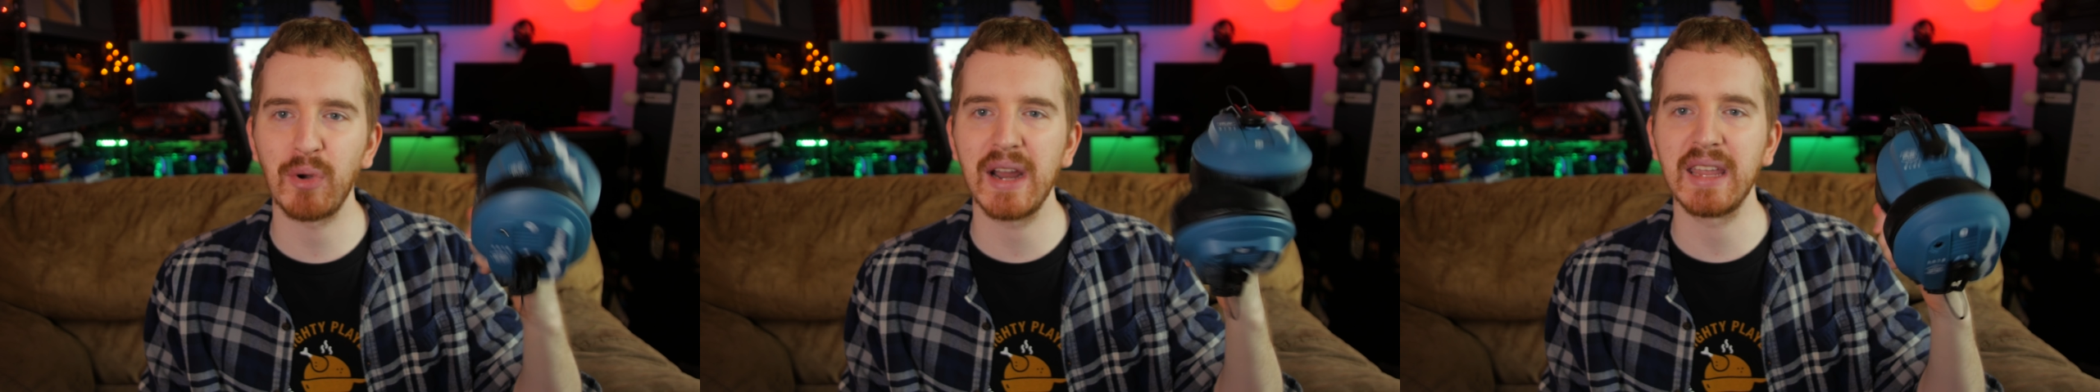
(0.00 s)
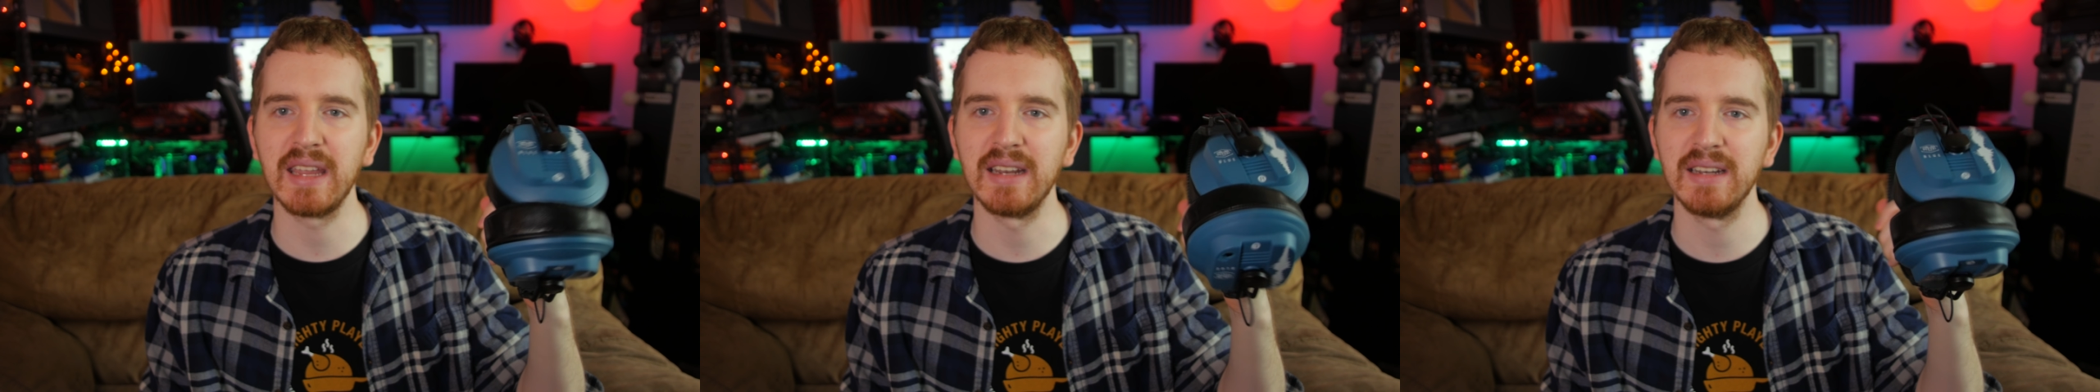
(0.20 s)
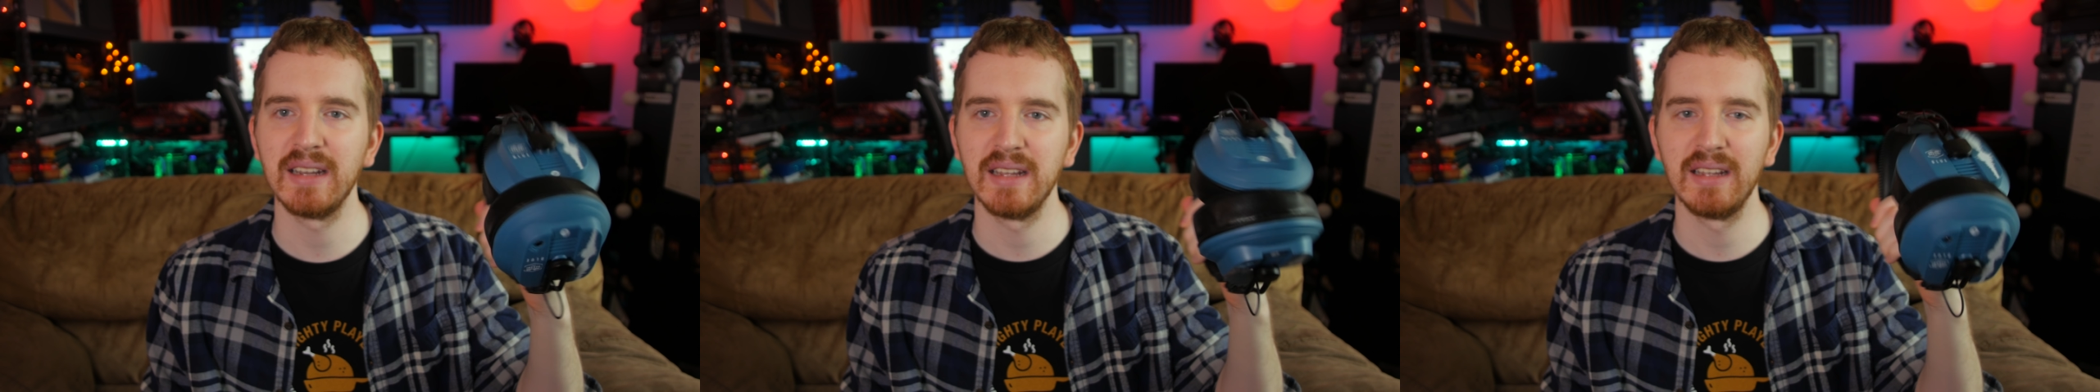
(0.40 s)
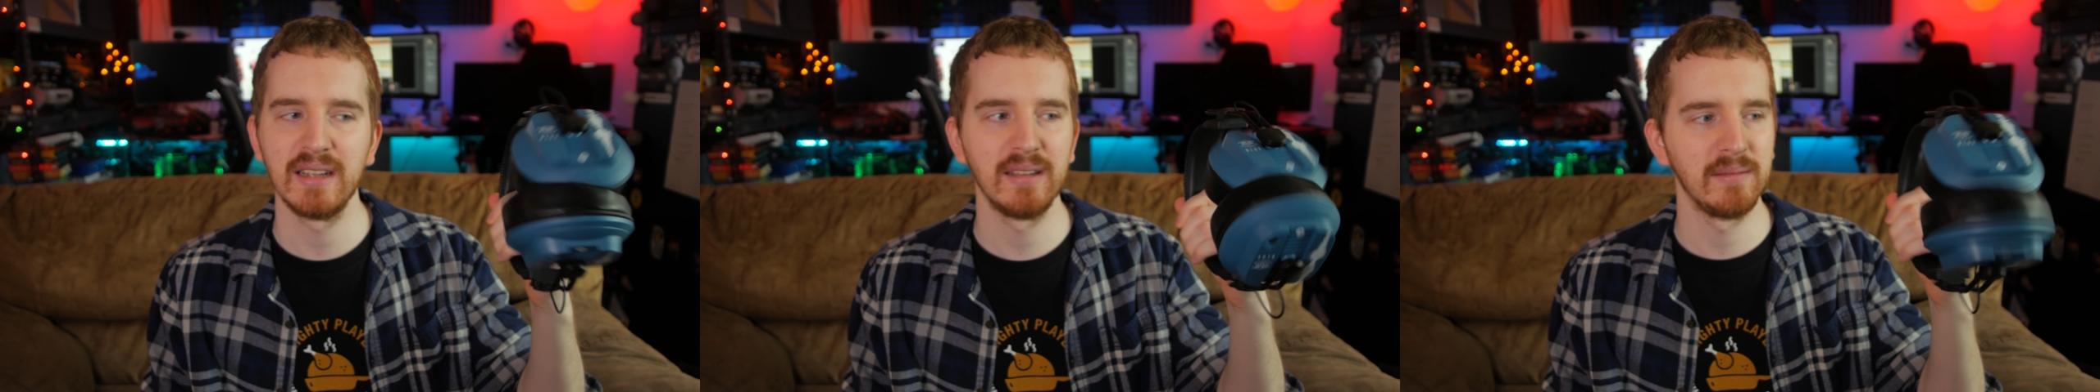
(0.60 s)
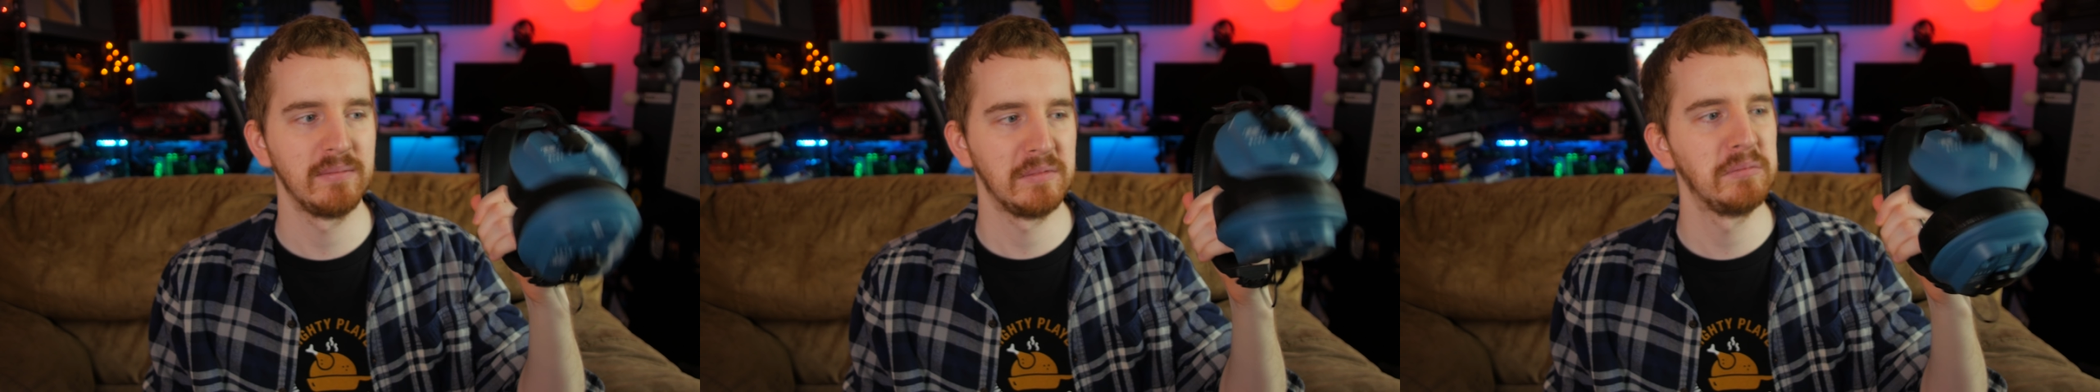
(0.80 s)
breaking
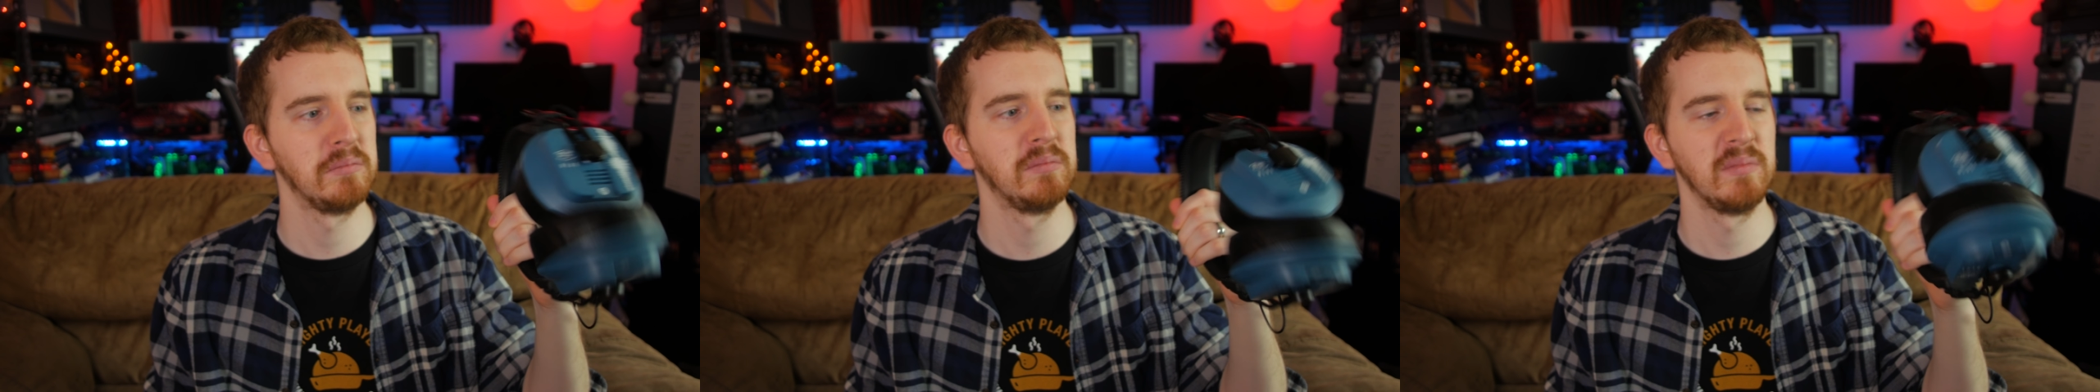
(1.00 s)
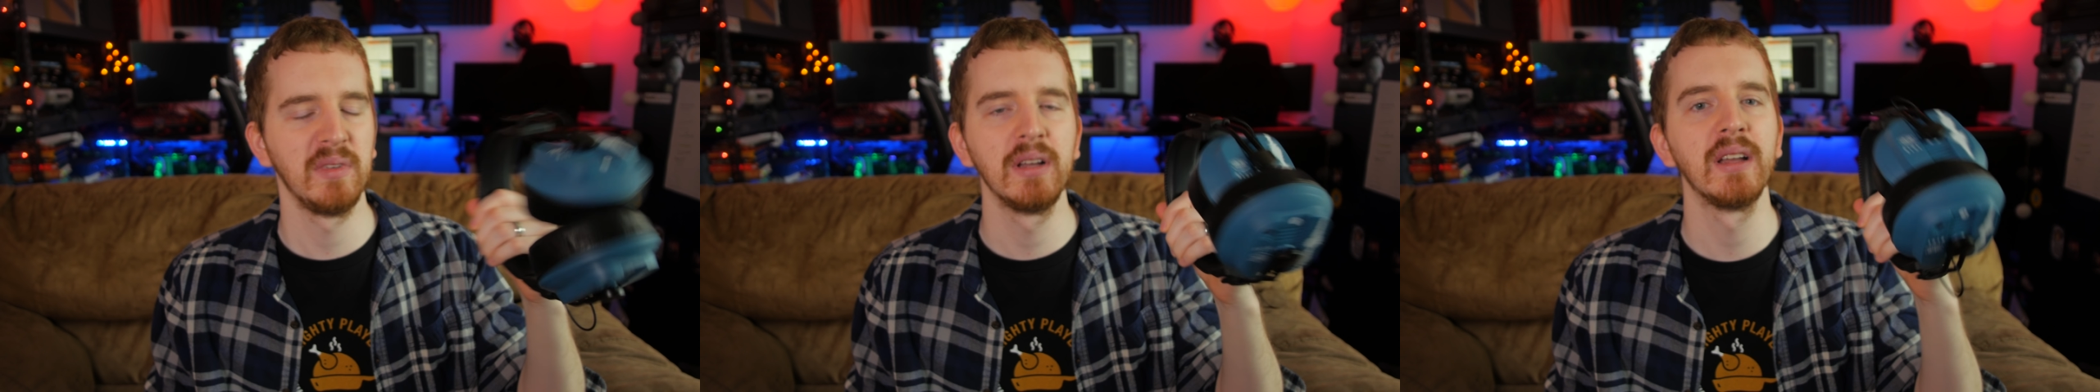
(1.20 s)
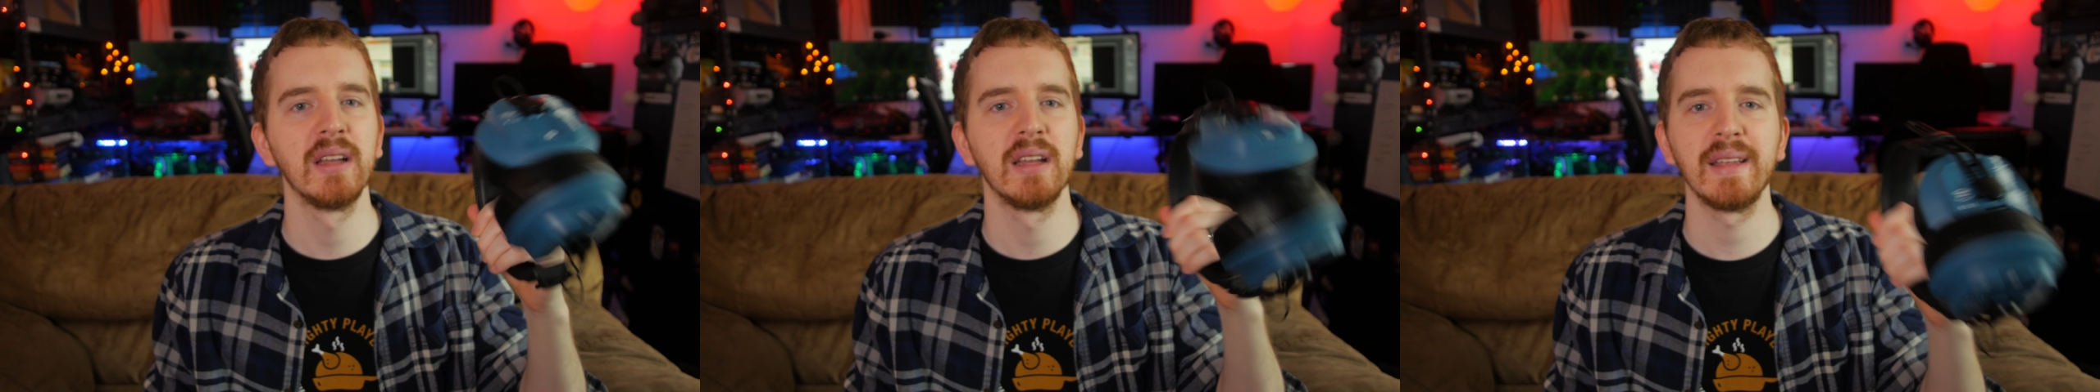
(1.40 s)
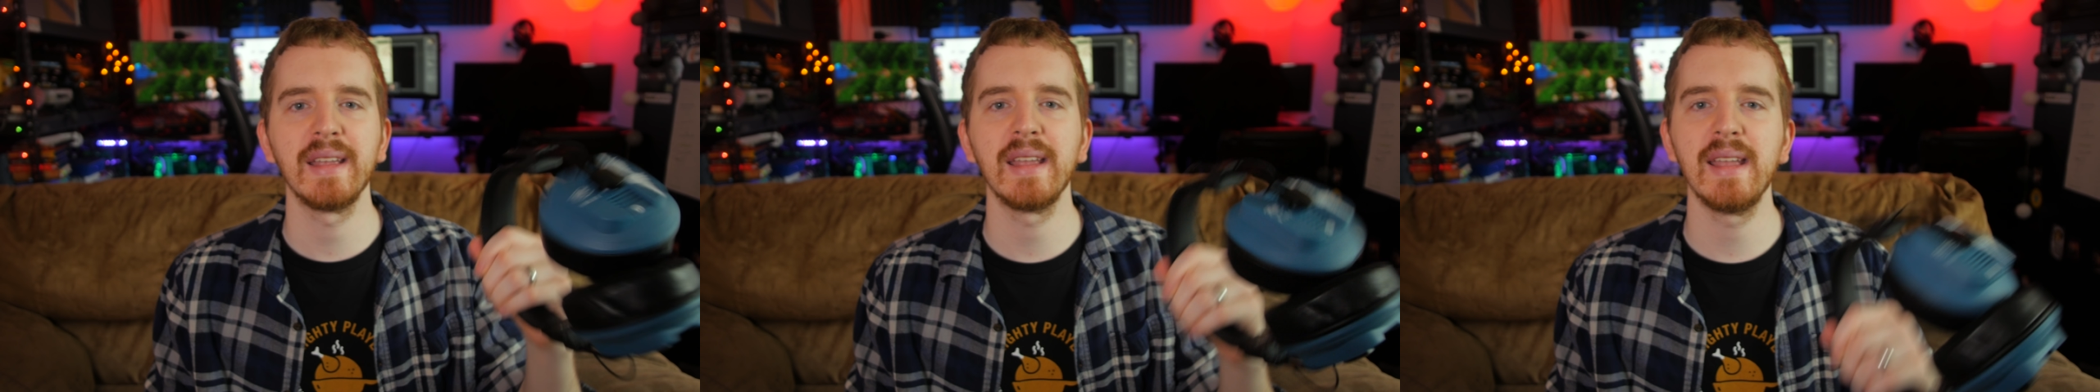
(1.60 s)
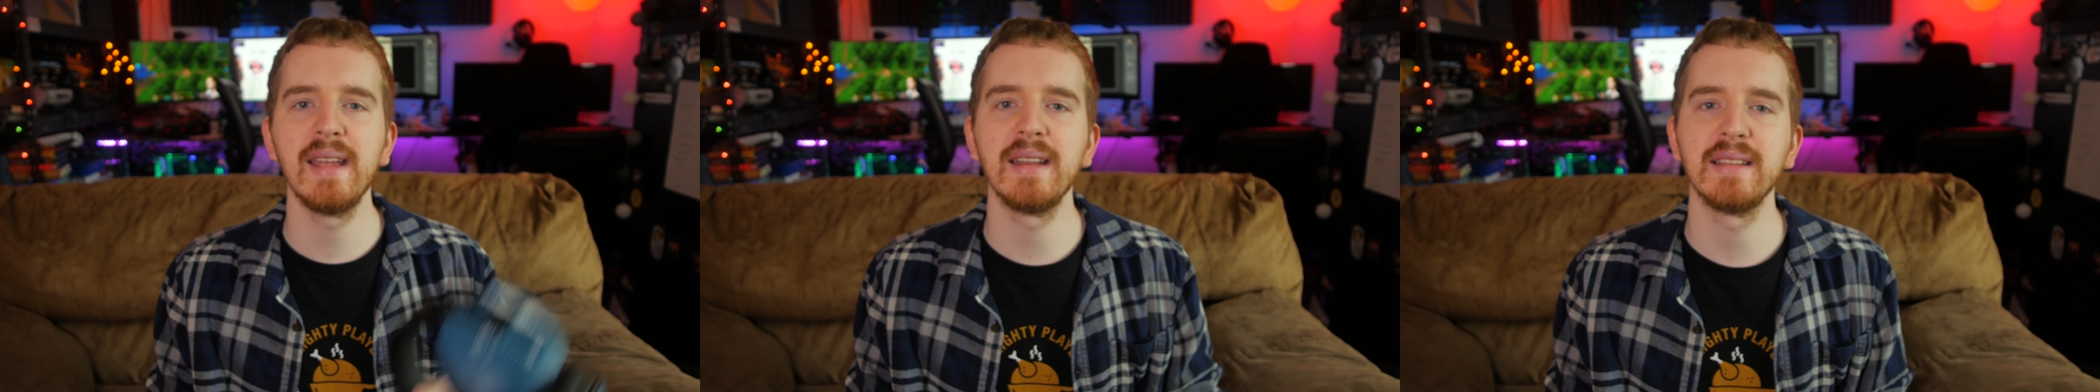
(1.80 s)

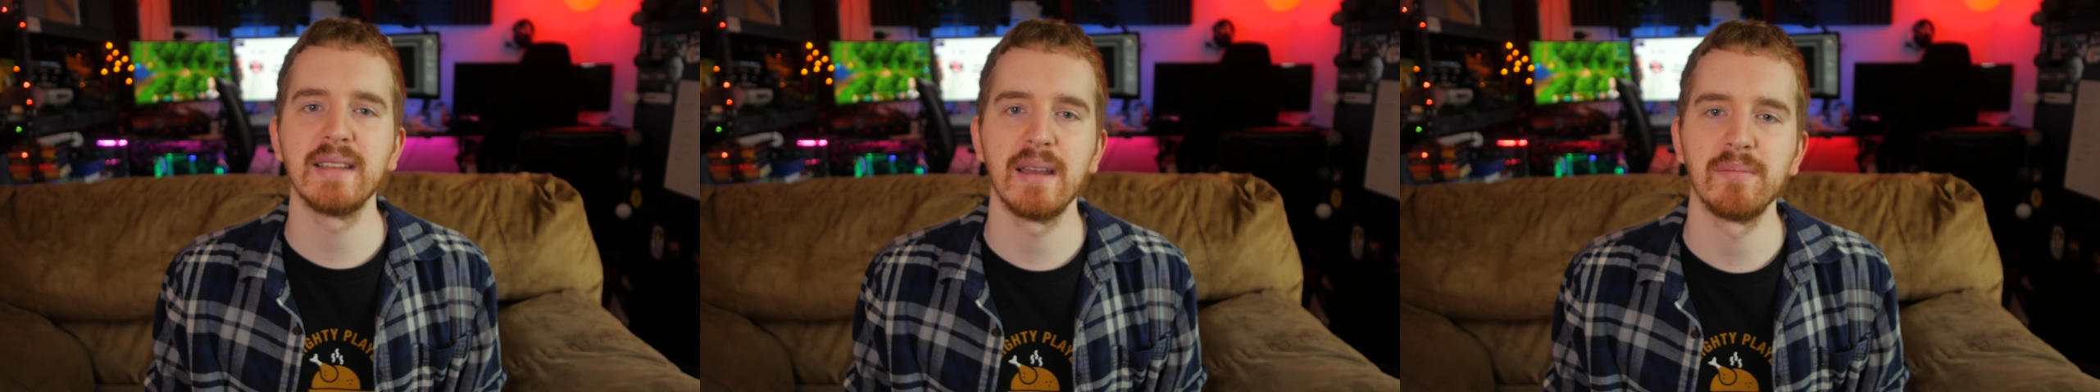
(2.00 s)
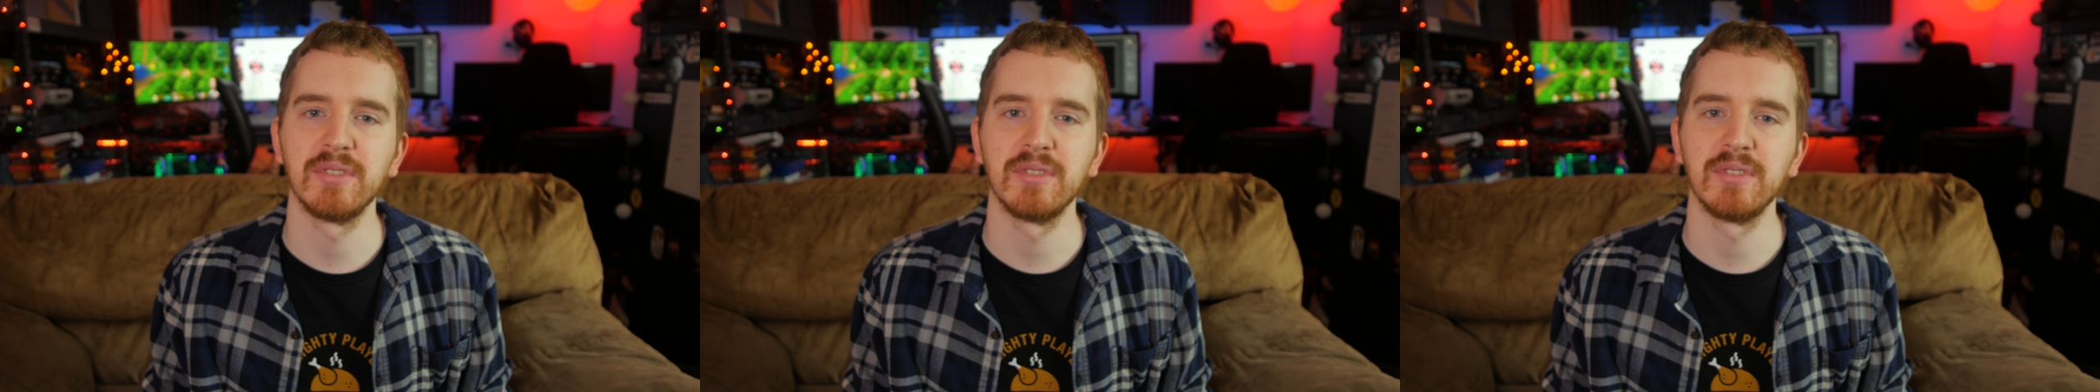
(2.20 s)
anytime